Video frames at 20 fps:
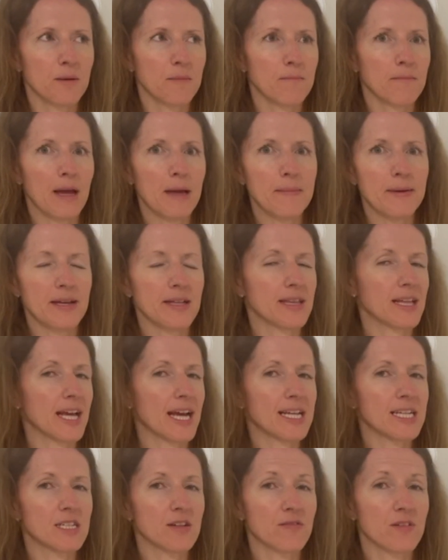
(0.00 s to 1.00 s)
maybe at the
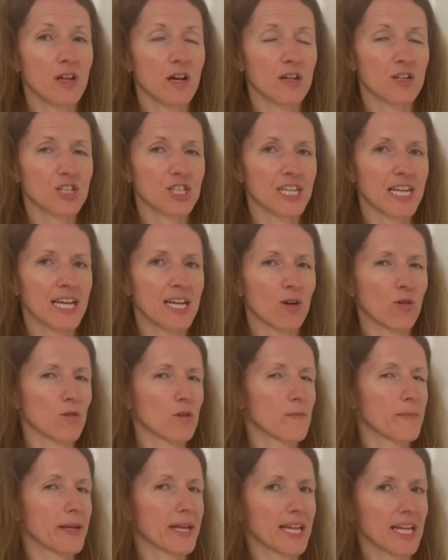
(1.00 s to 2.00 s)
end of last year or at
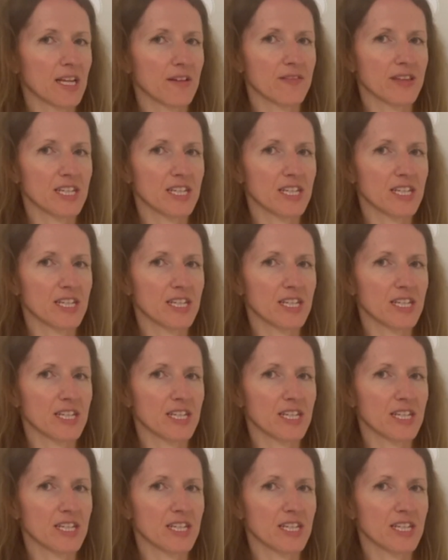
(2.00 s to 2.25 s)
the beginning of